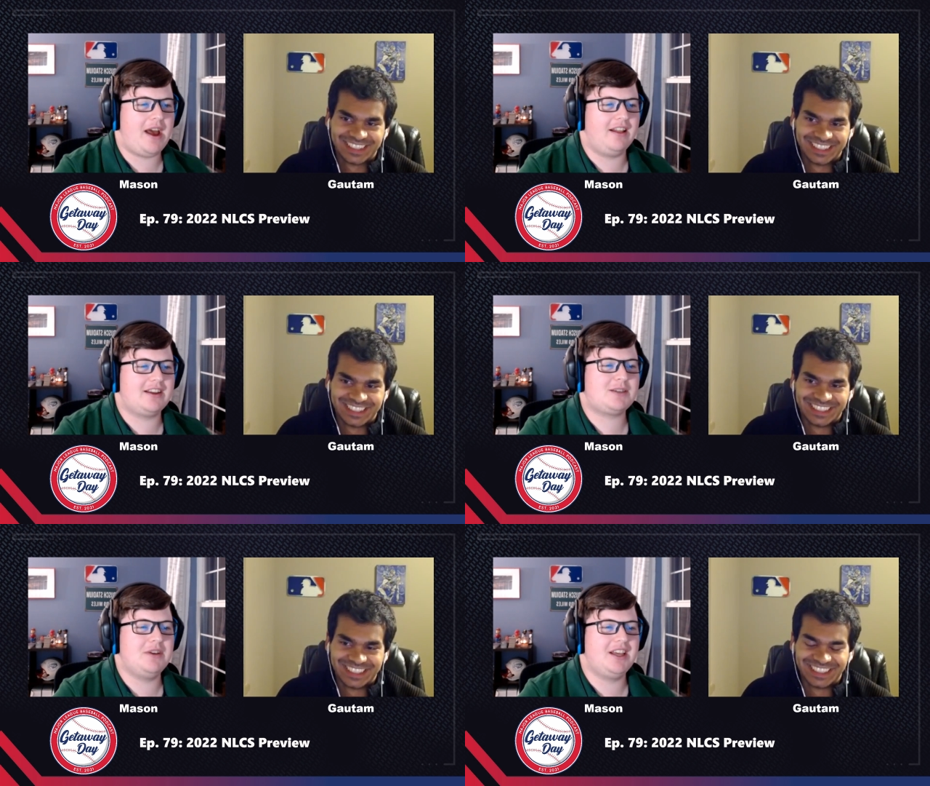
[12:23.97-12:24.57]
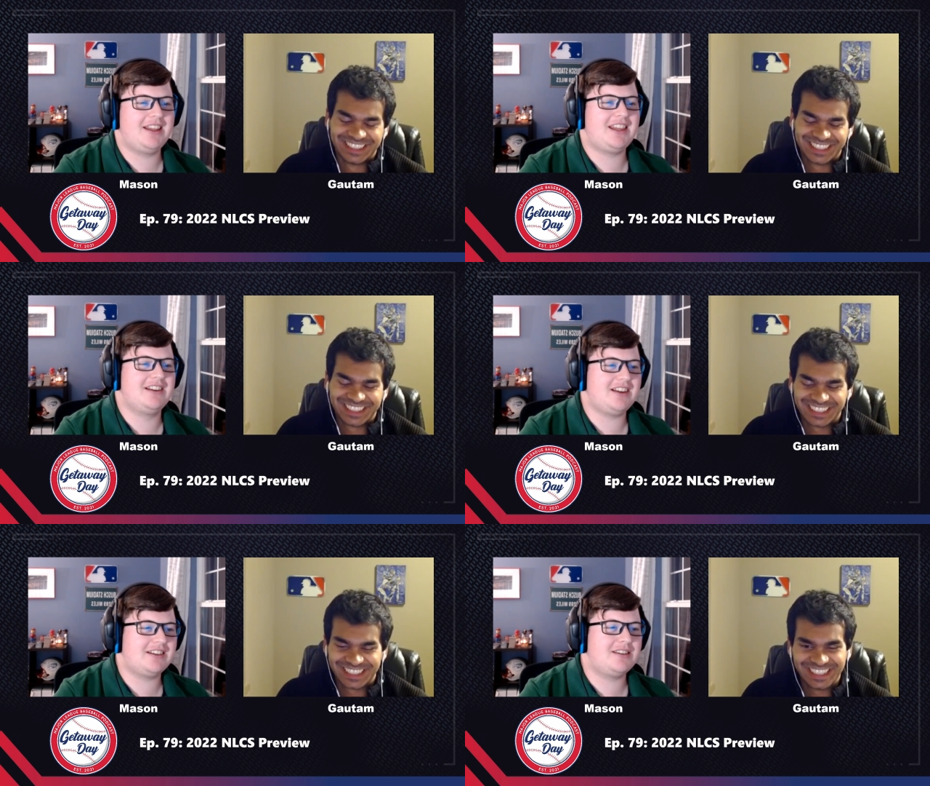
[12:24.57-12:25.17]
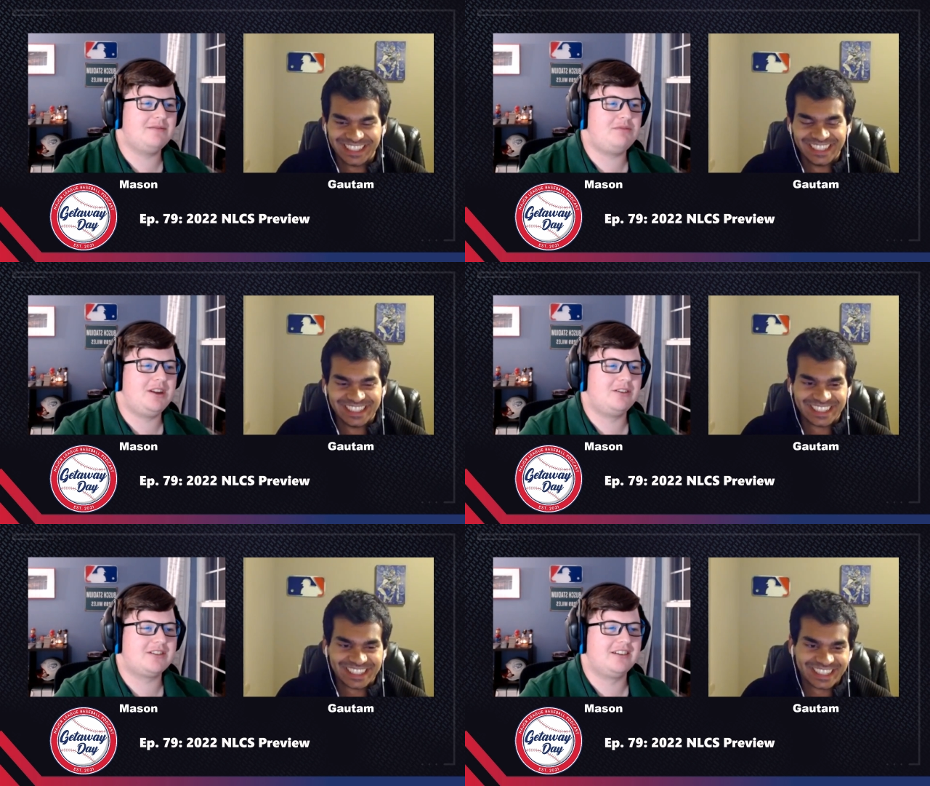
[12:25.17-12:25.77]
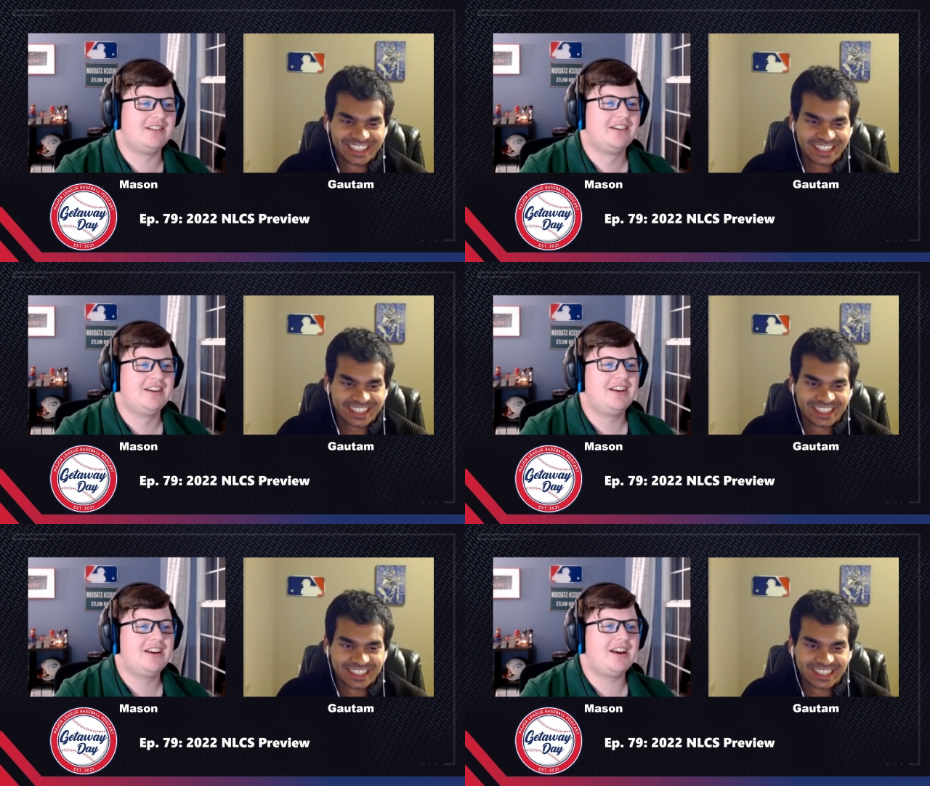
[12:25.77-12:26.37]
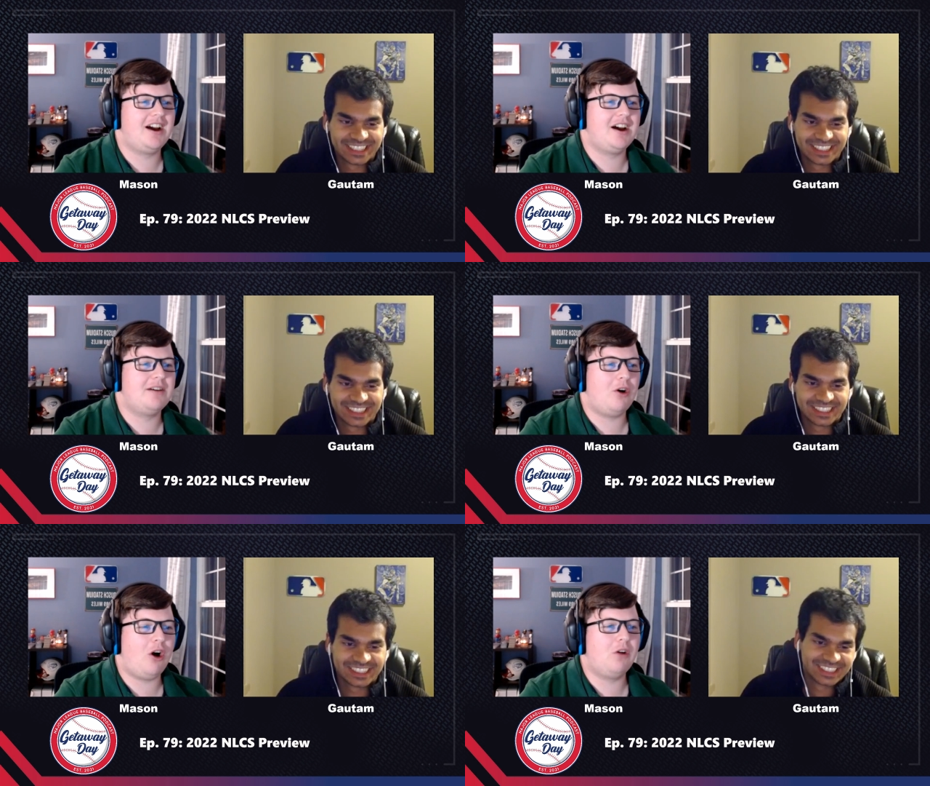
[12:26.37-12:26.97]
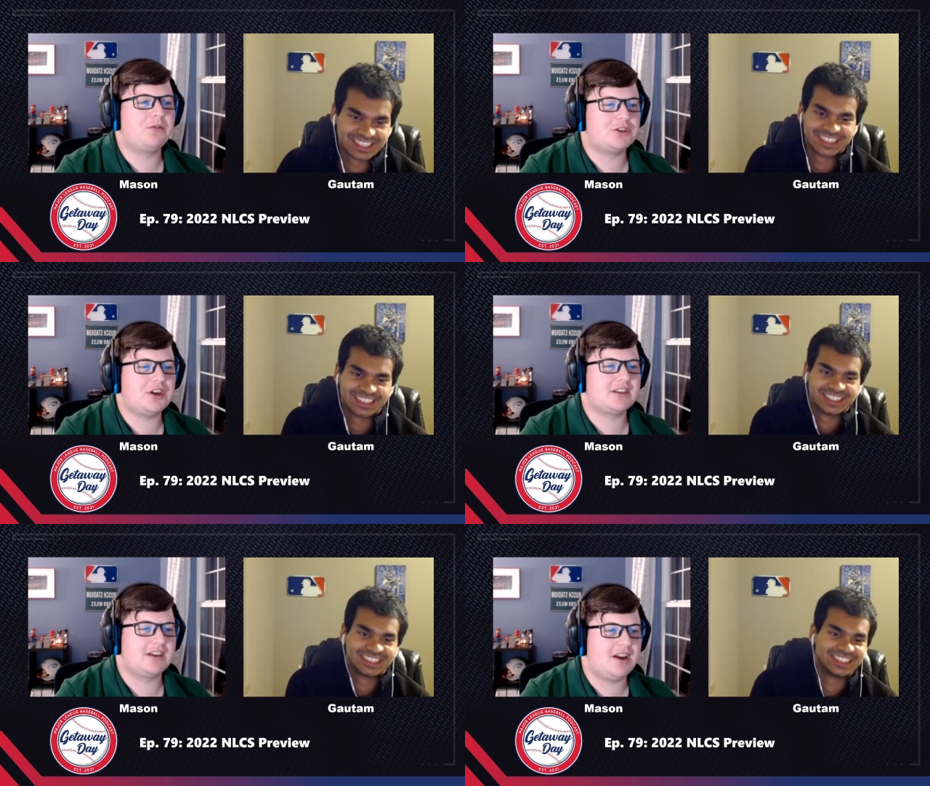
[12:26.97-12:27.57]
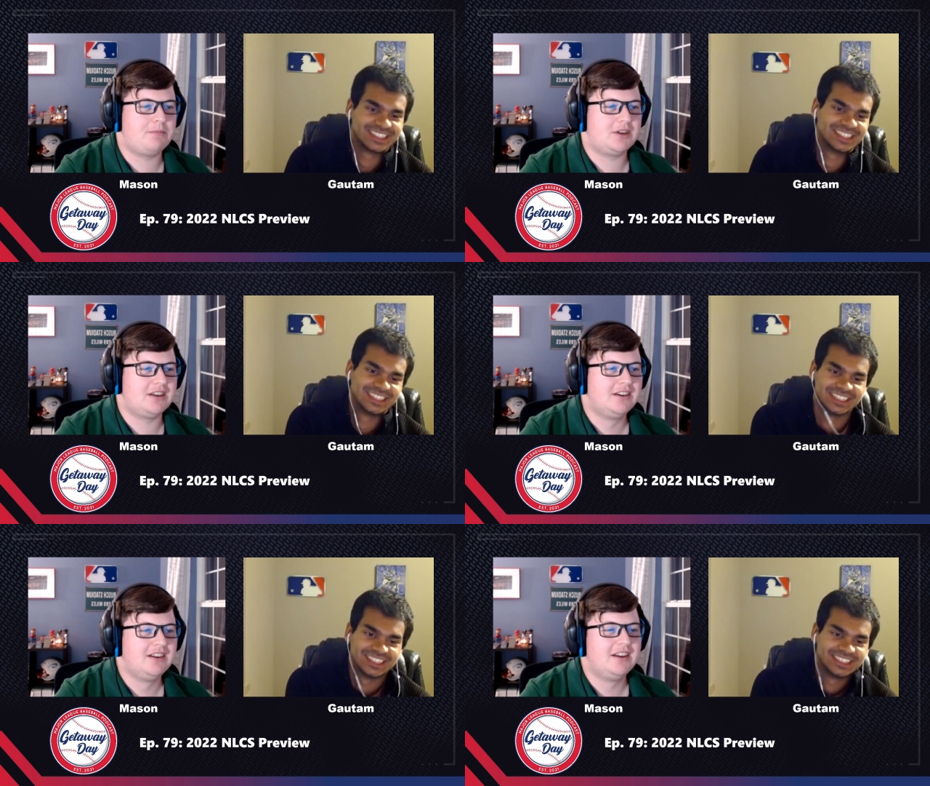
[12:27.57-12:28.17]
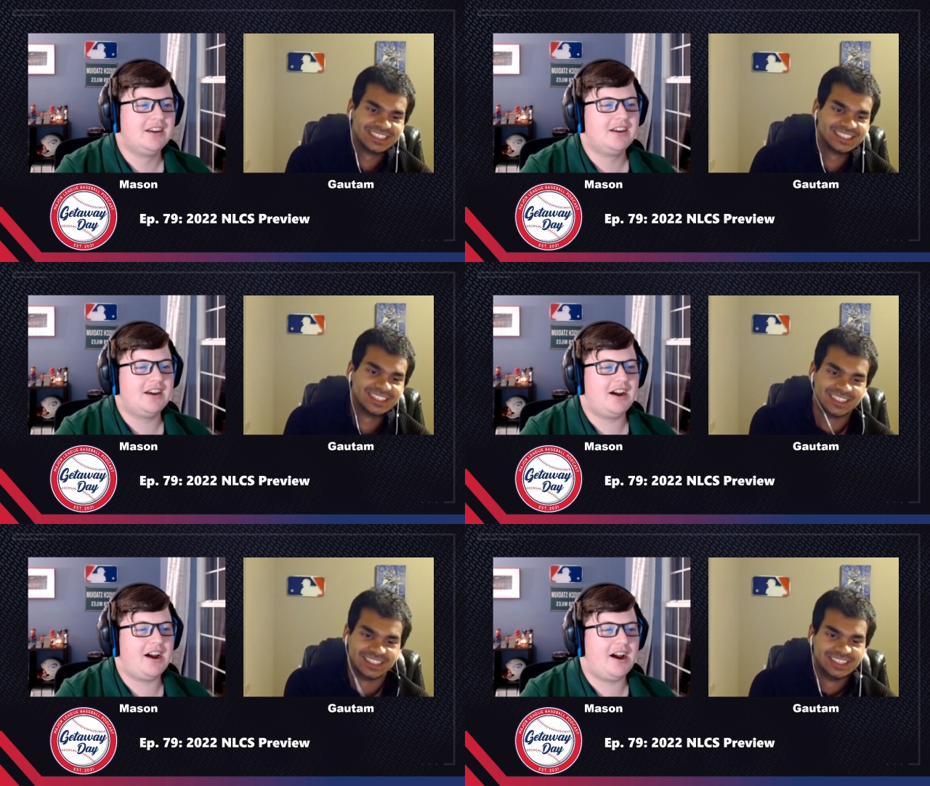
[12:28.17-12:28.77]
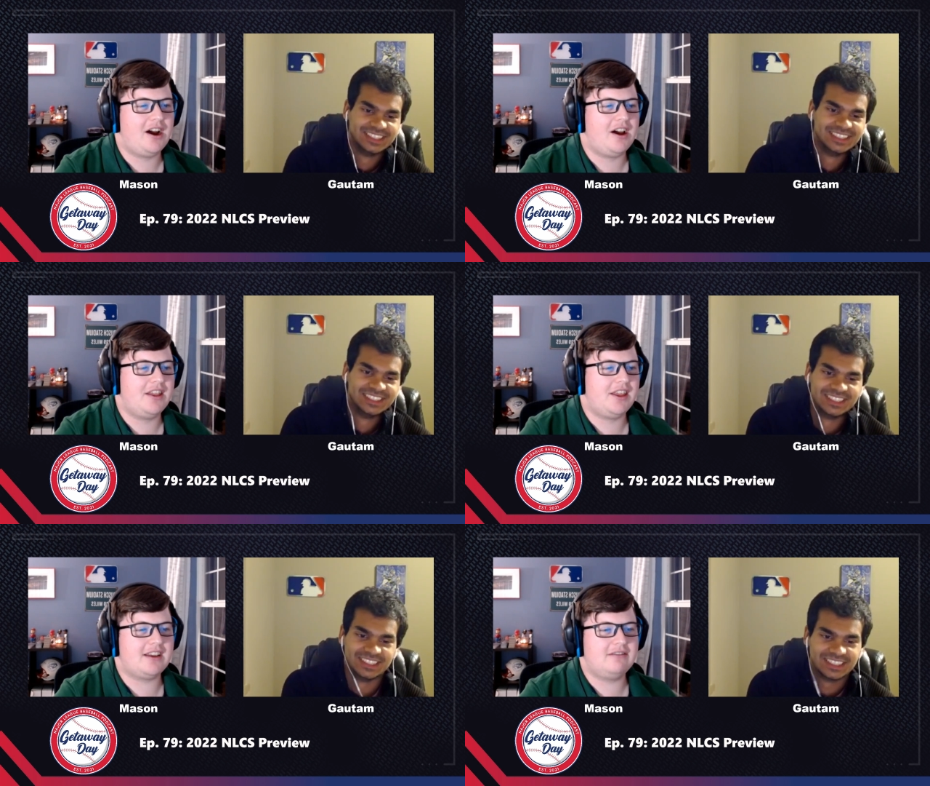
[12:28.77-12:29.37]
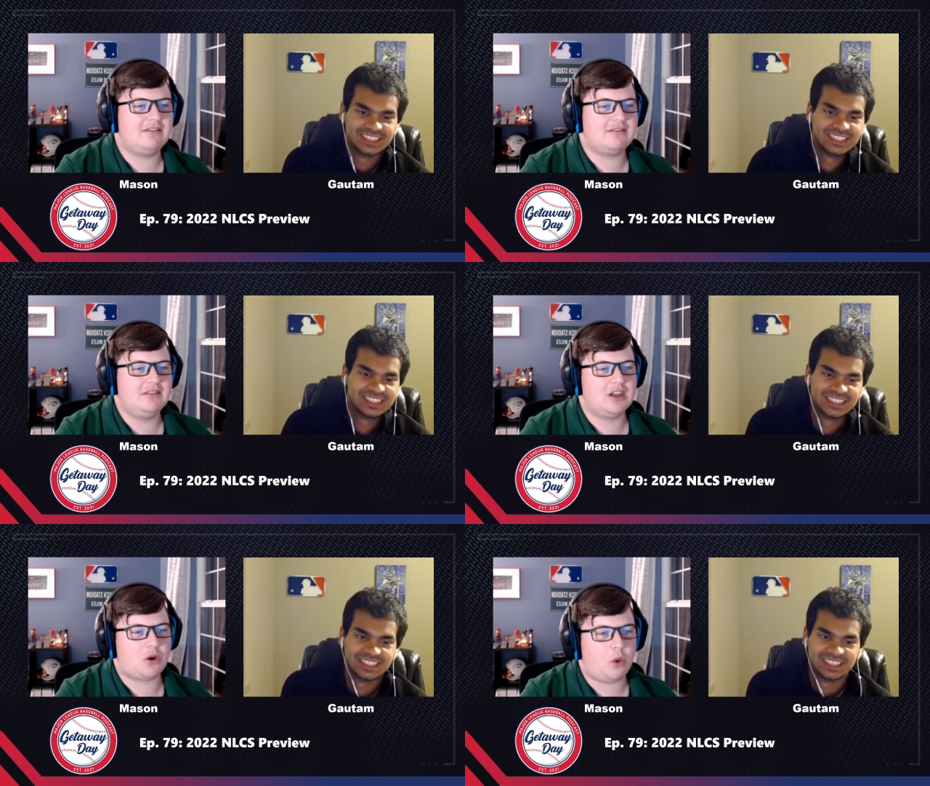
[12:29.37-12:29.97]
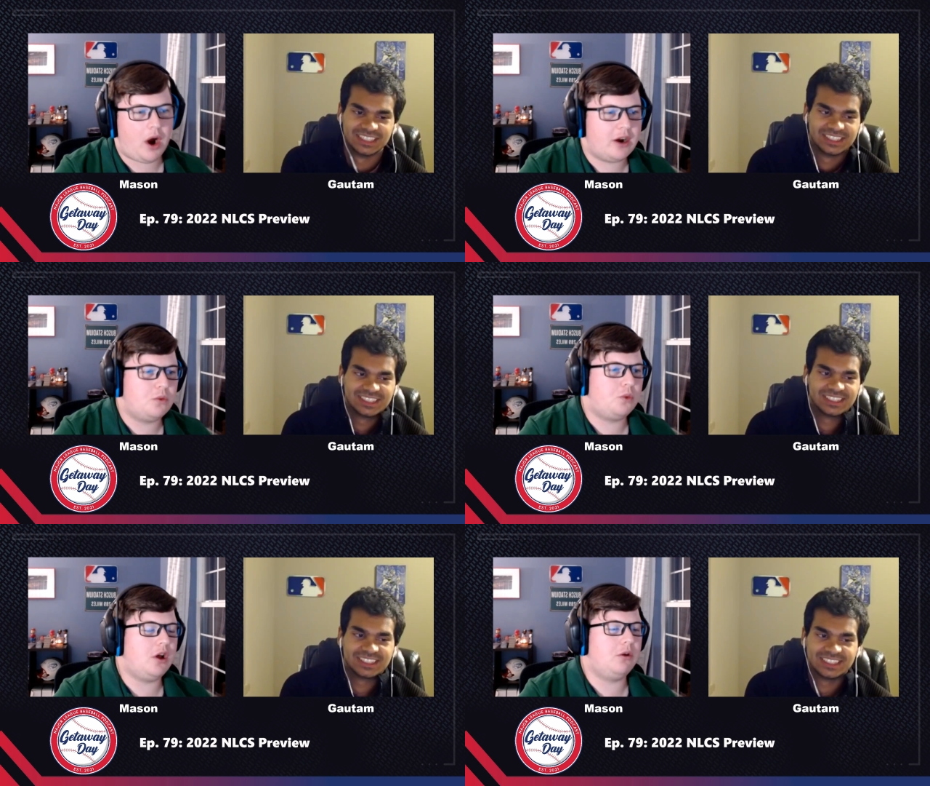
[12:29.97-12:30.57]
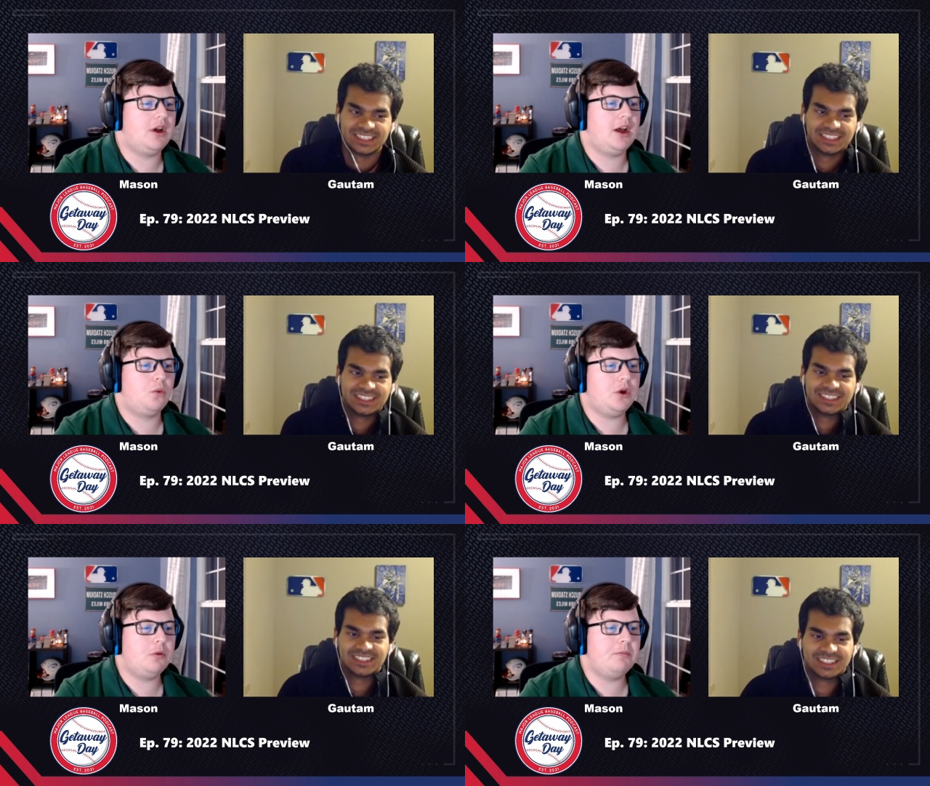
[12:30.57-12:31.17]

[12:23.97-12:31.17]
Speaker 1: Mallex Smith, and Dustin Peterson, um, all for Justin Upton. Uh, they acquired Will uh, Will